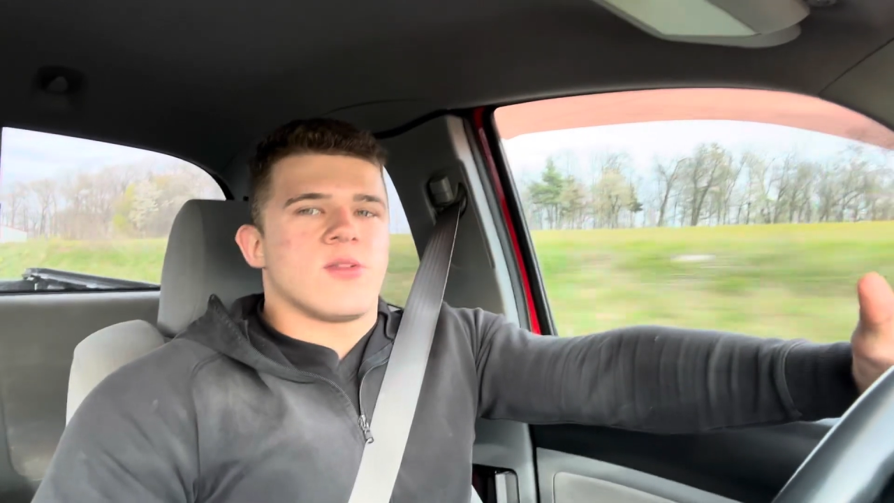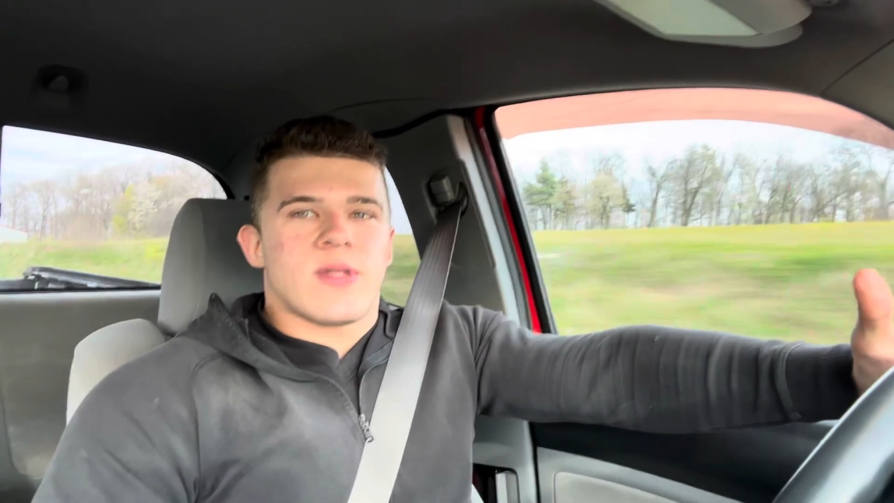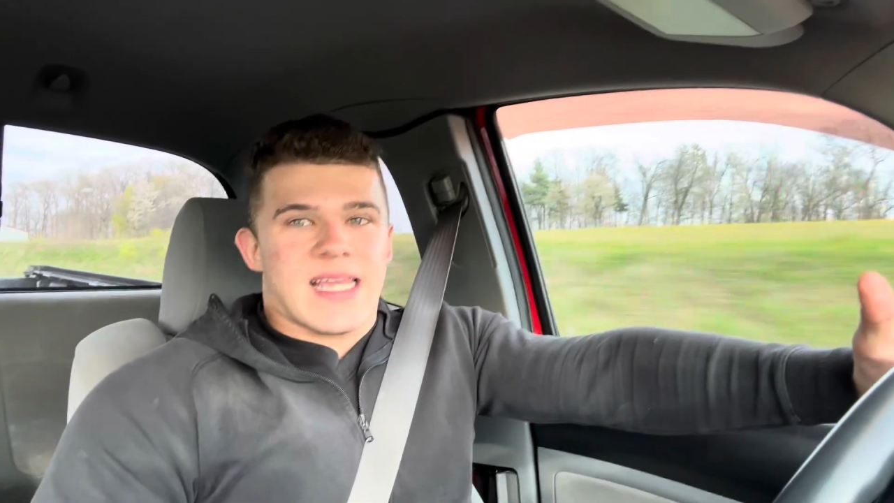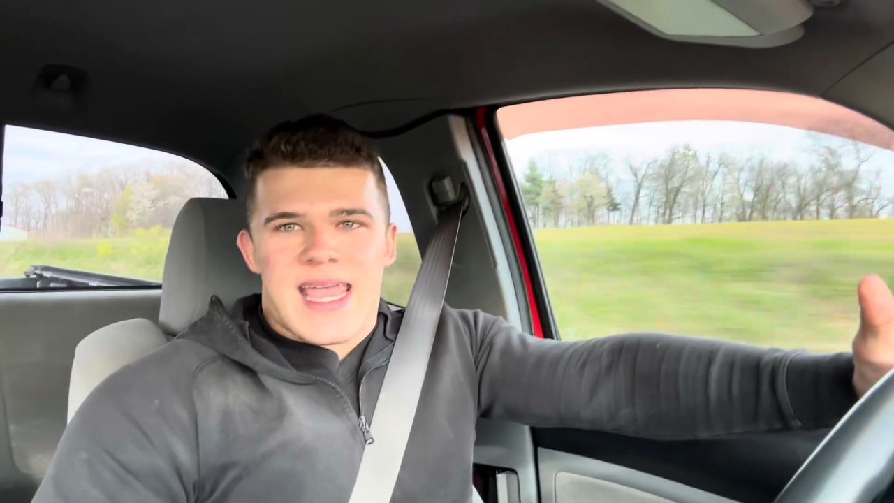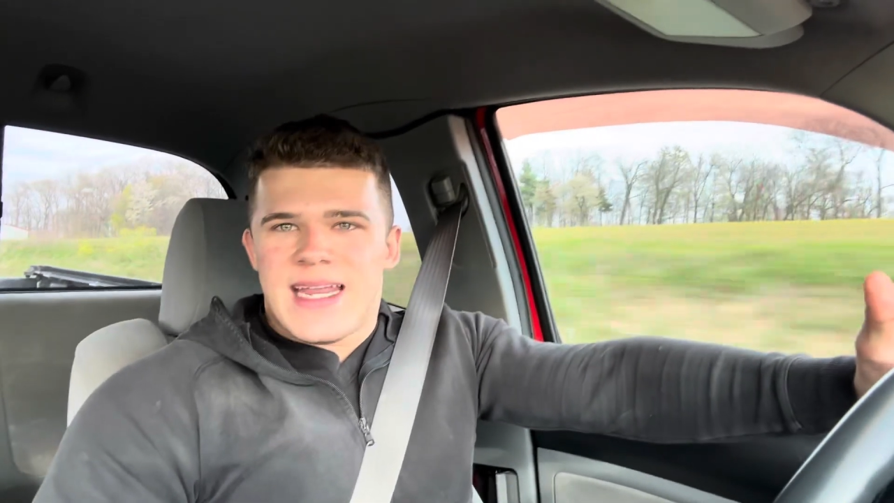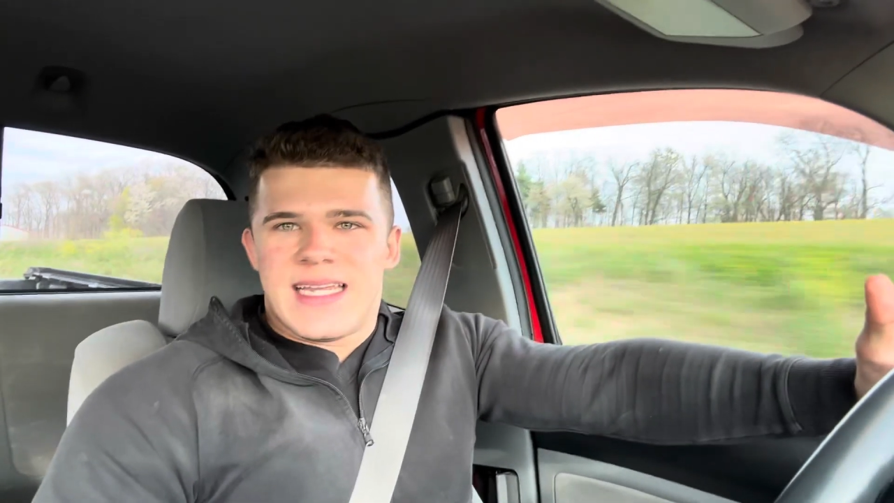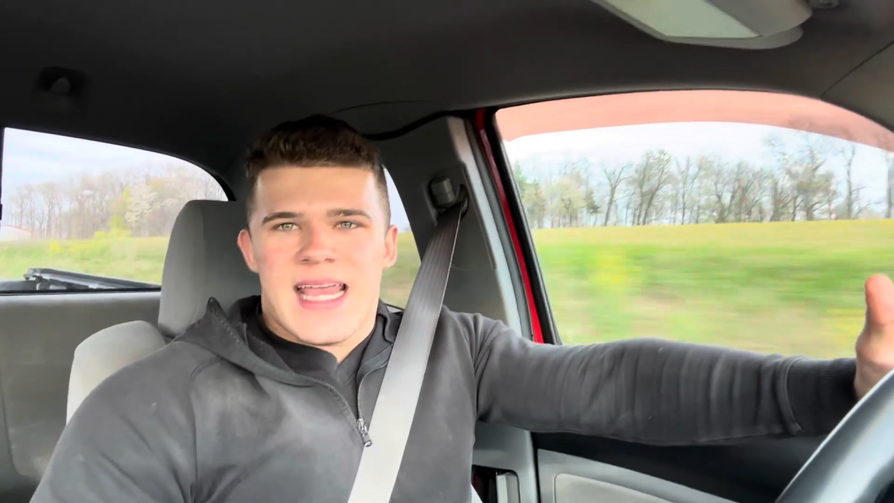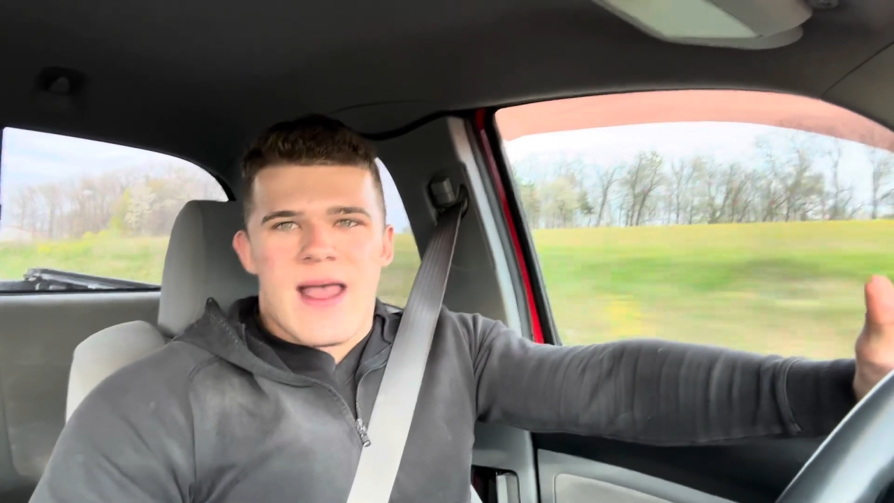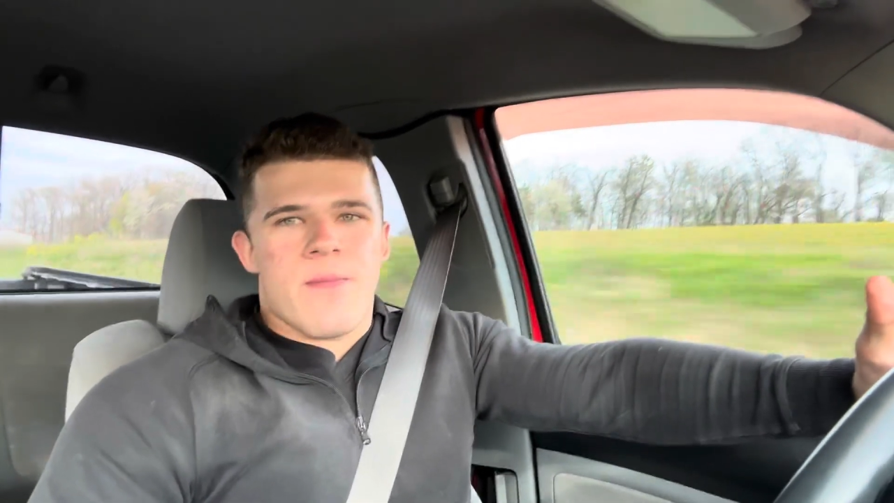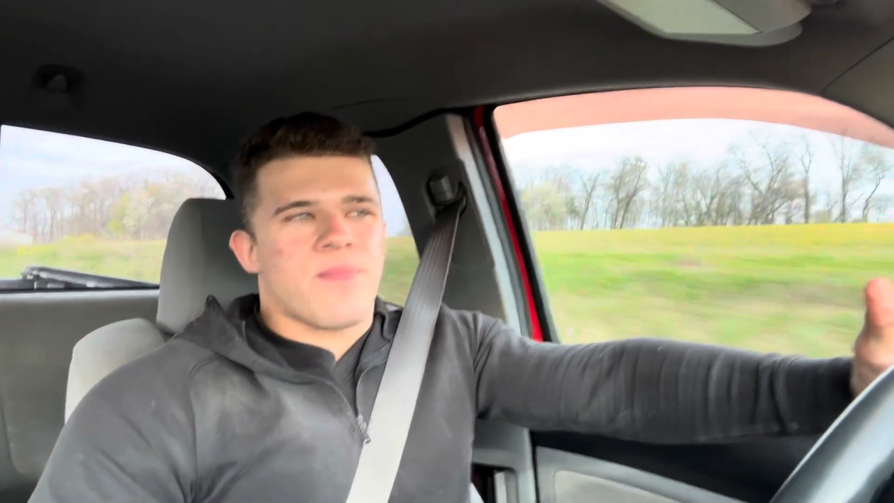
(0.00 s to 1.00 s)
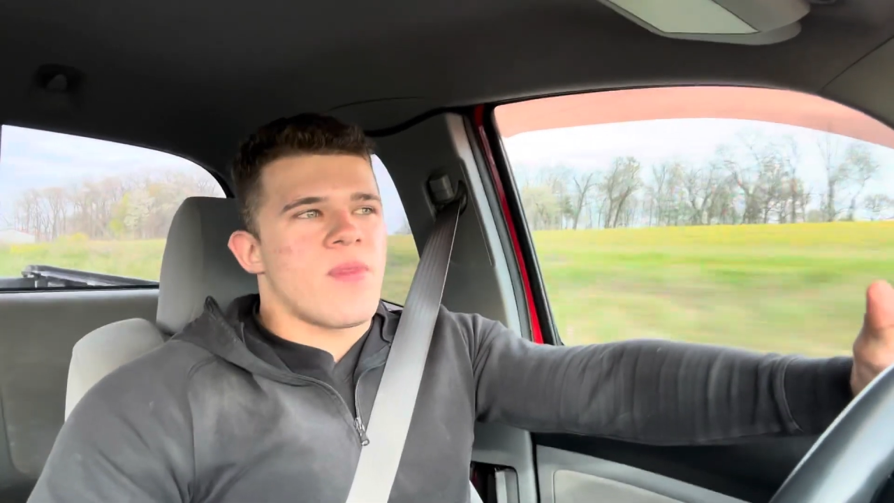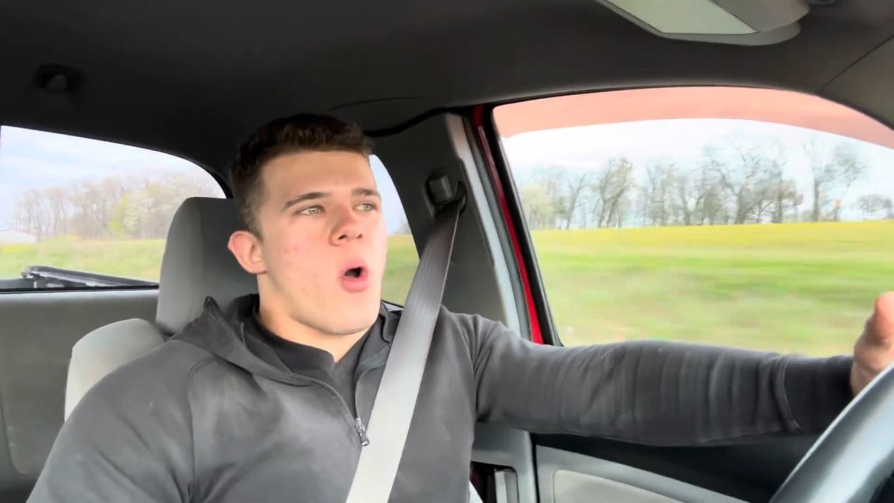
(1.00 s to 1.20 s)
with the KTM,